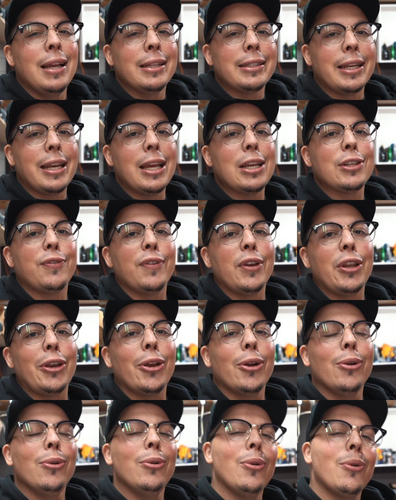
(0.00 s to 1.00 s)
Today's
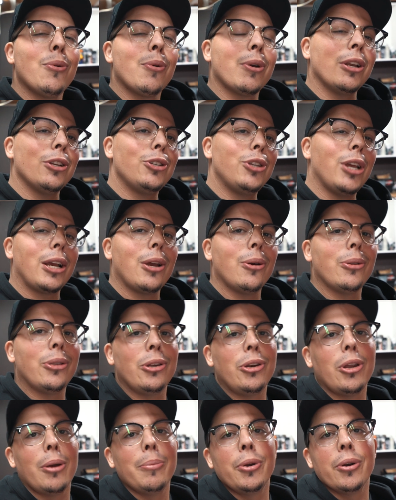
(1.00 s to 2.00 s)
video, we're going to check out
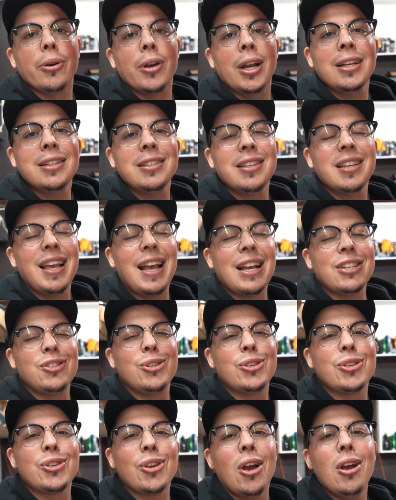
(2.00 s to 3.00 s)
the WRX. As
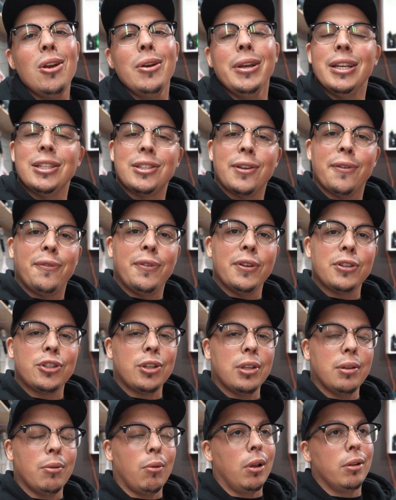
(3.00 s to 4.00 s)
you saw, it's
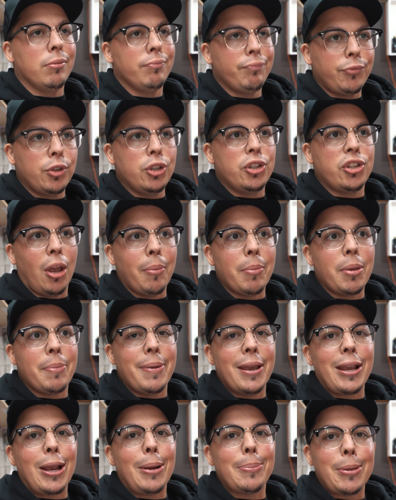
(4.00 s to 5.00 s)
officially, well, you saw me
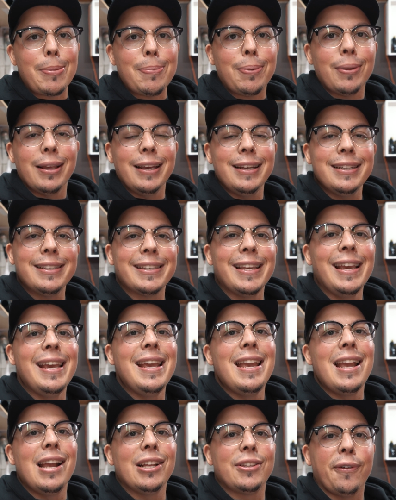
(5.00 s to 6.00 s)
pick up the plates.
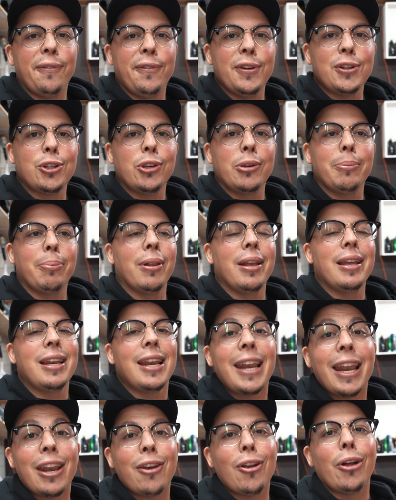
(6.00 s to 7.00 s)
It's officially
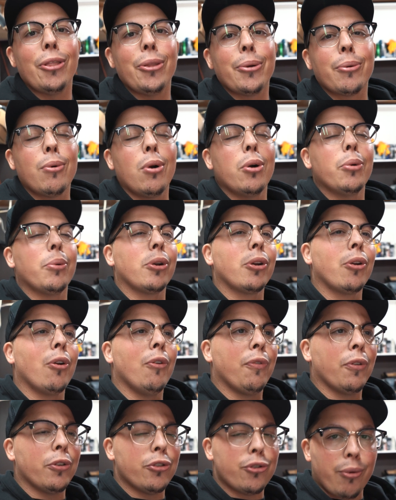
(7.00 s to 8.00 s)
plated and on the road. We're going
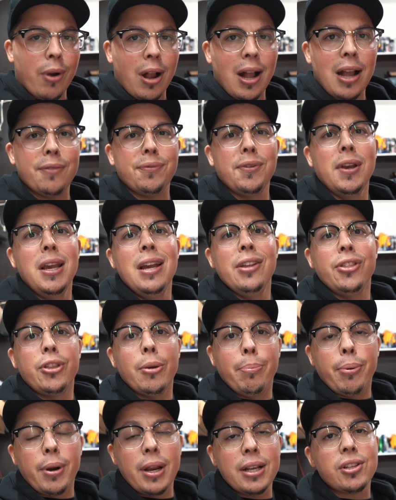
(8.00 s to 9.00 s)
to go for a drive.
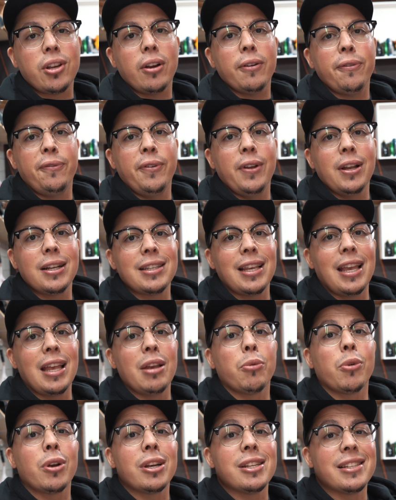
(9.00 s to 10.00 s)
The brakes are fixed, and
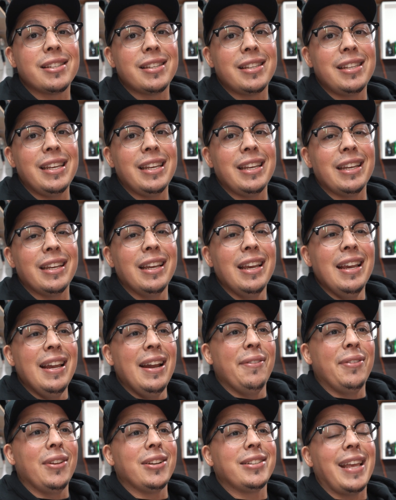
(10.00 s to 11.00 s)
we're going to see
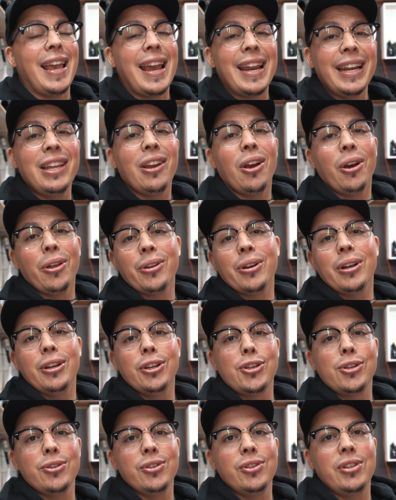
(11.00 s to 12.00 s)
if there's any other
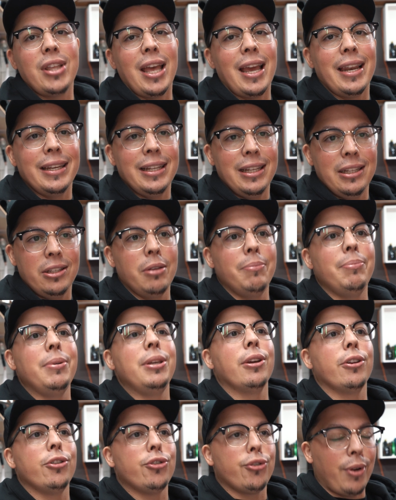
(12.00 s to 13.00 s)
issues that need to
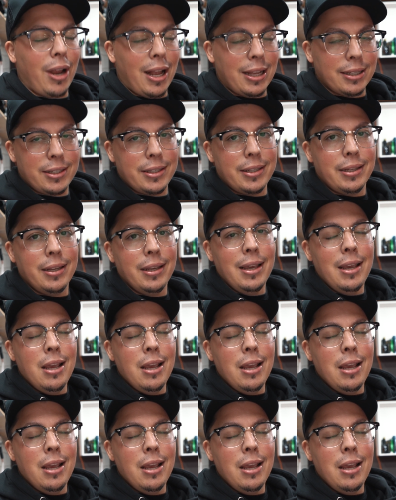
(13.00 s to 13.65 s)
be addressed.